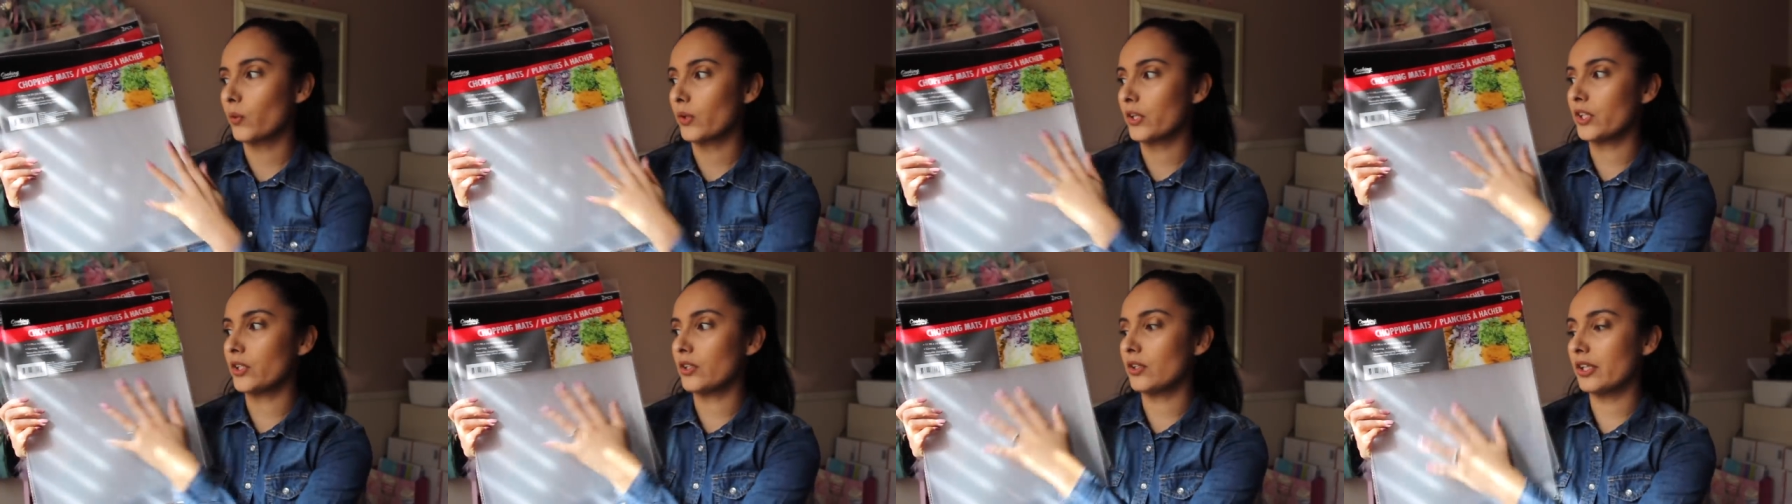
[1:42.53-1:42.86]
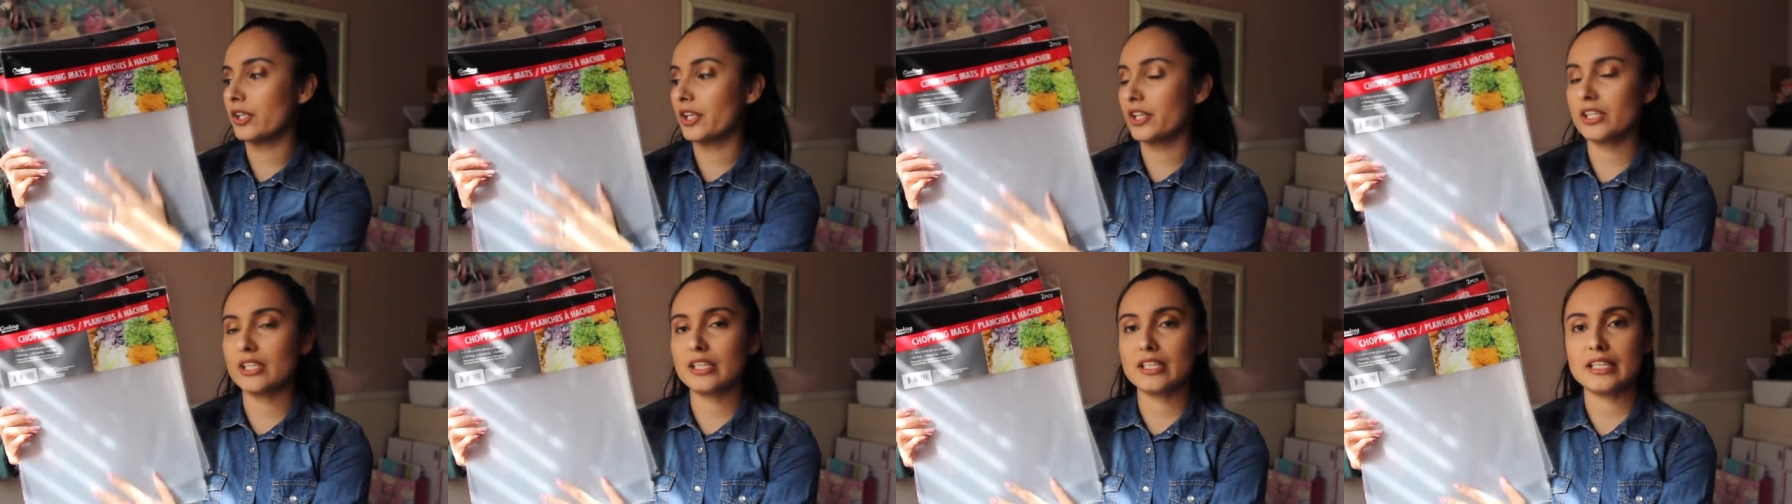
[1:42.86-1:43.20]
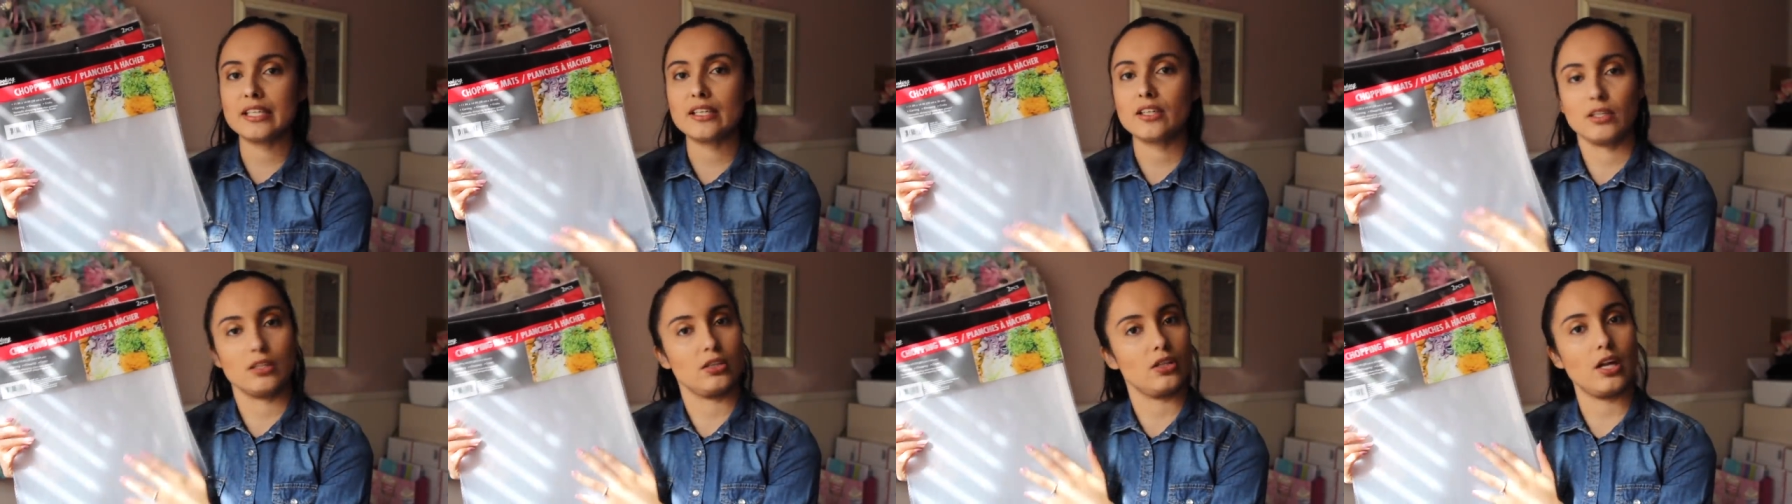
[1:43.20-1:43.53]
where you're going to
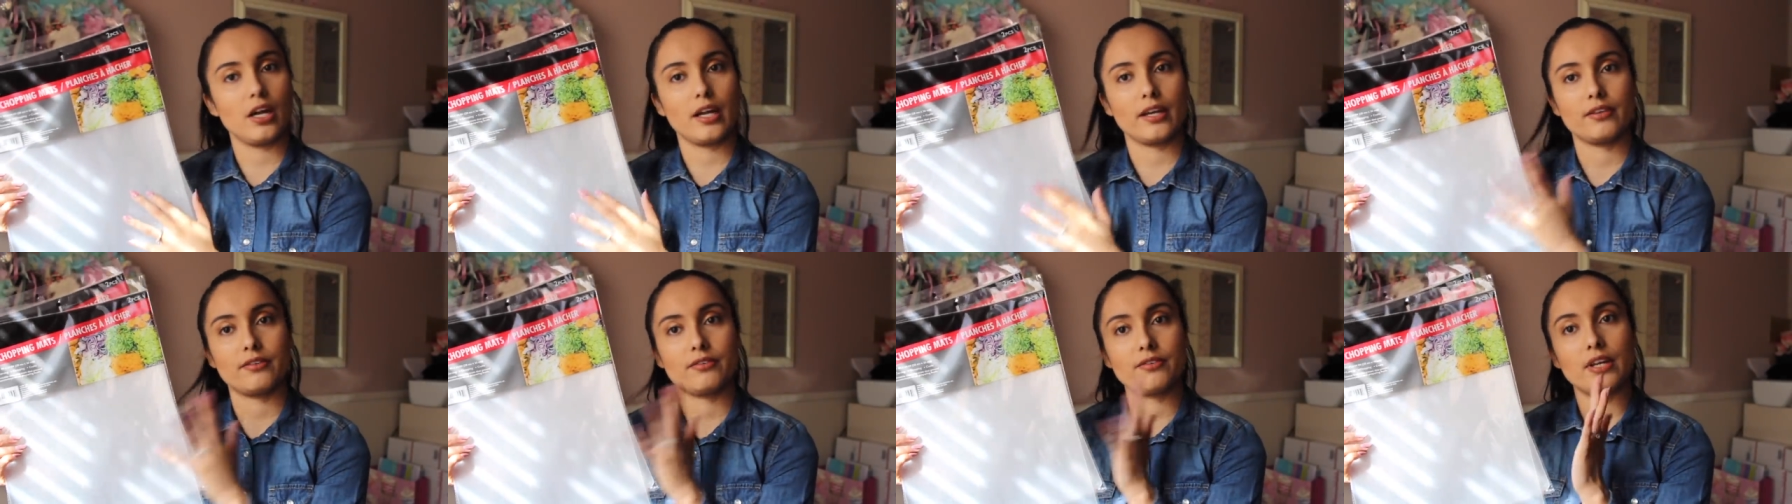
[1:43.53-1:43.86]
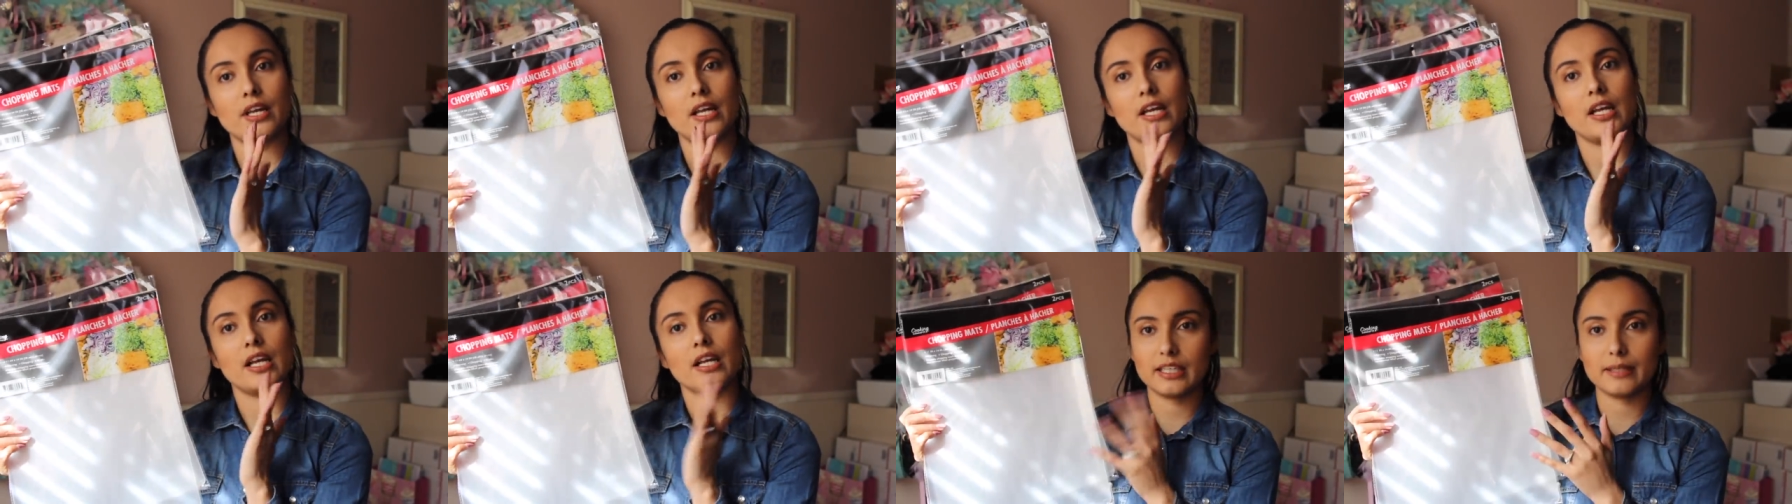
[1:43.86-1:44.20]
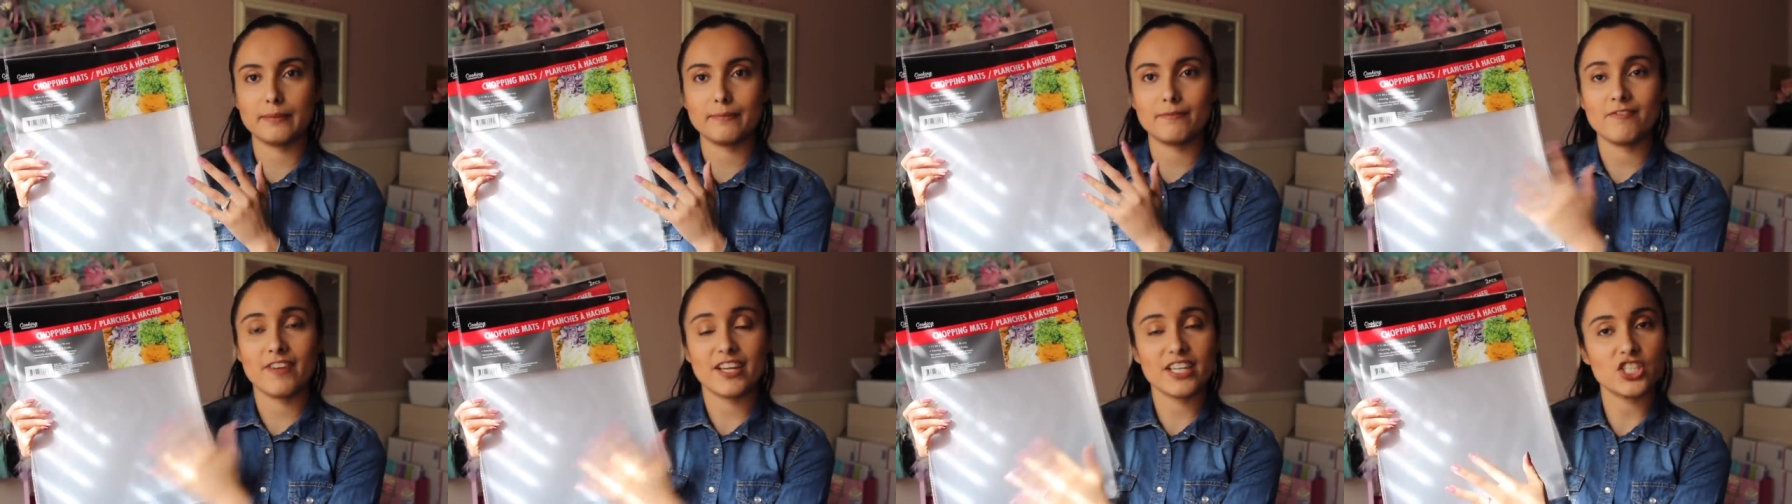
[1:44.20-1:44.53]
need a lot of
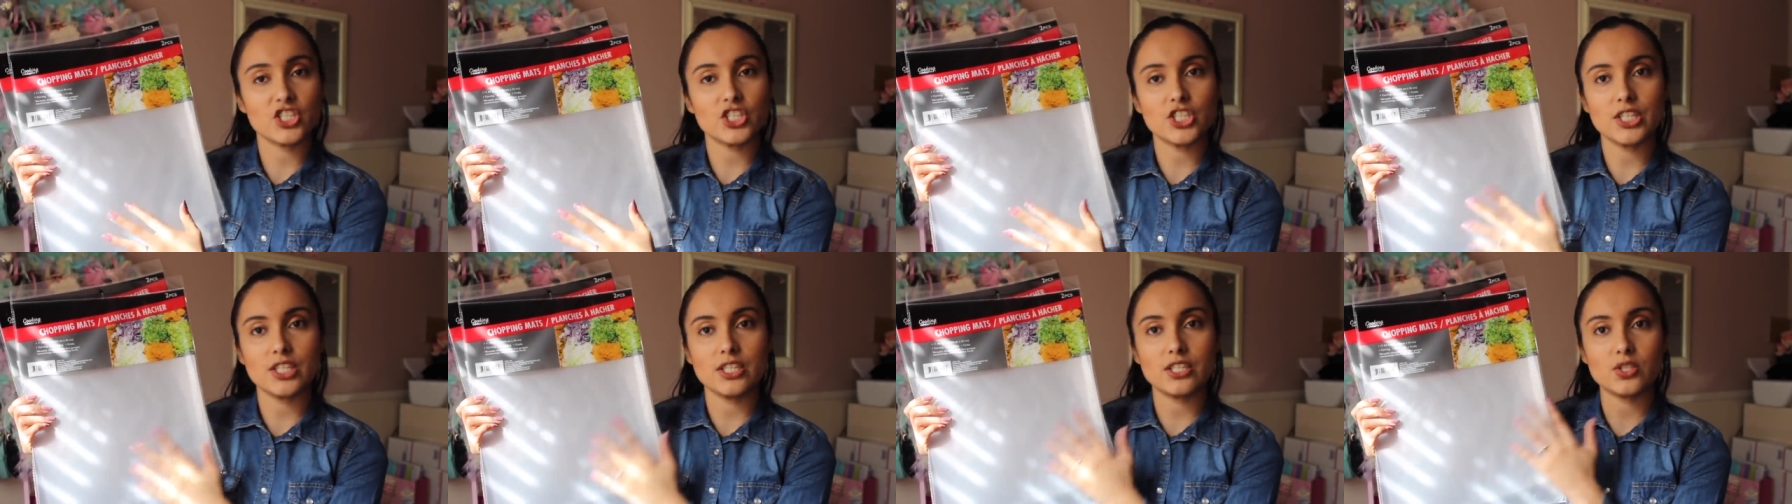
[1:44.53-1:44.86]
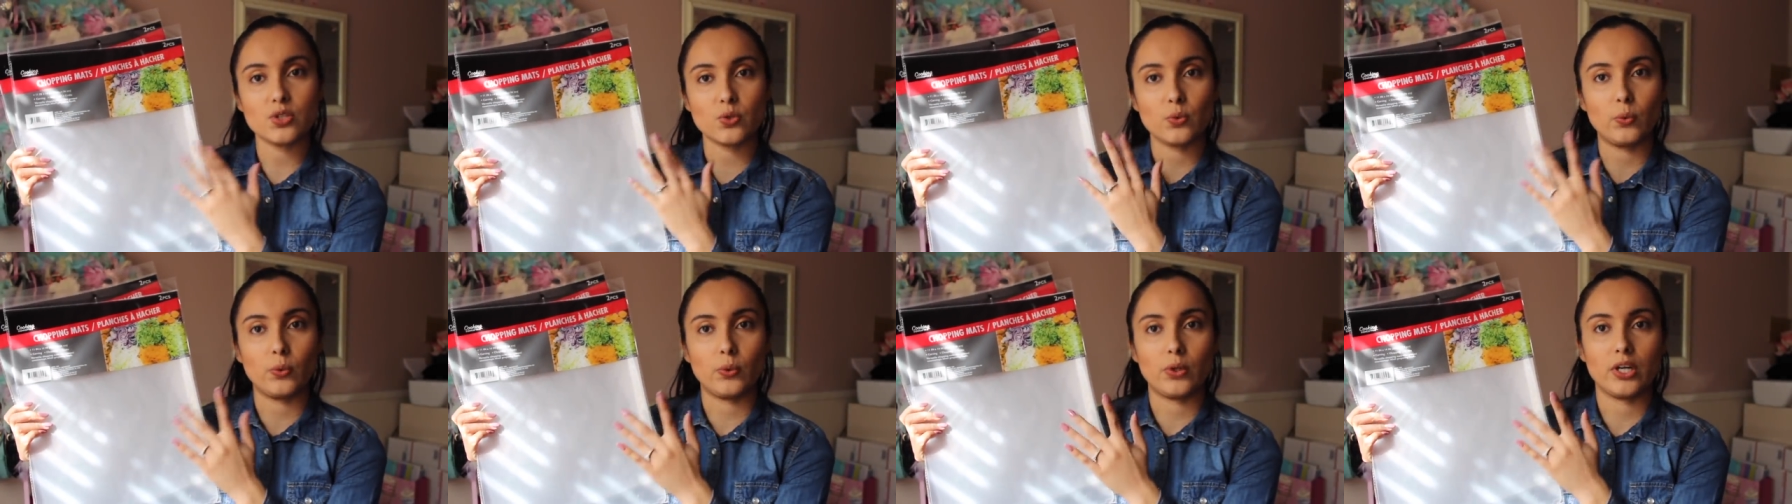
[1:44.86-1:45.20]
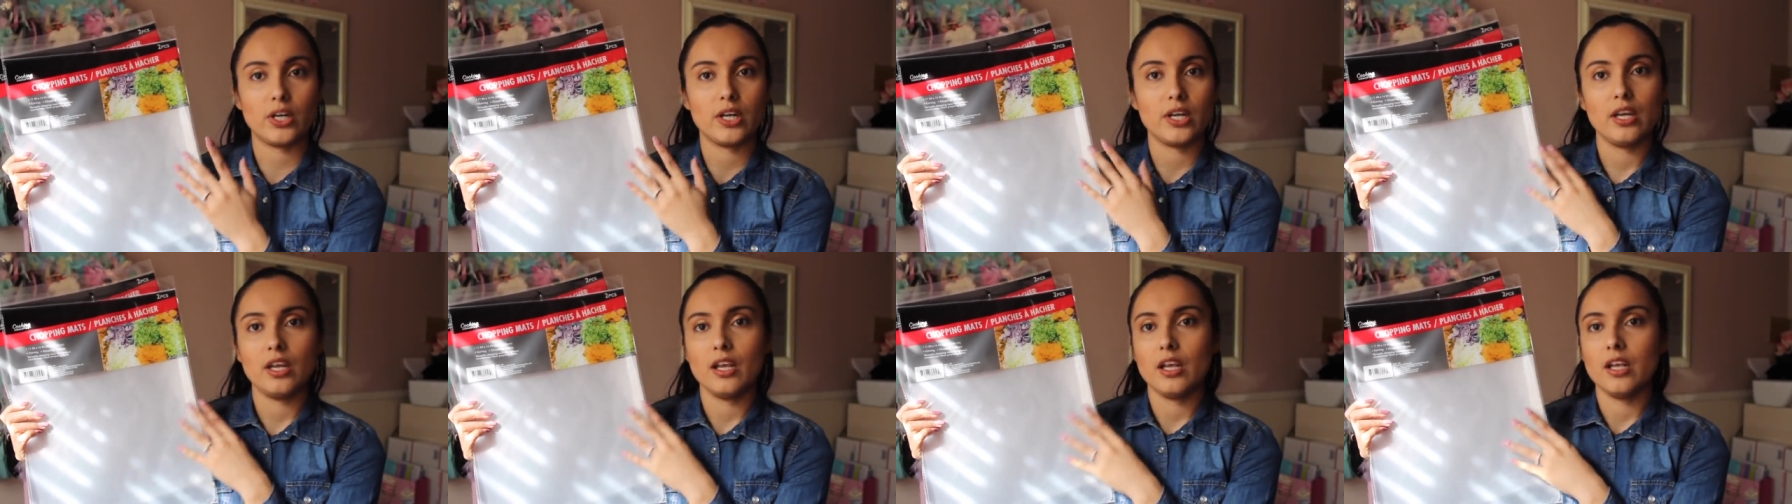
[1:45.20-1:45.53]
cut up veggies or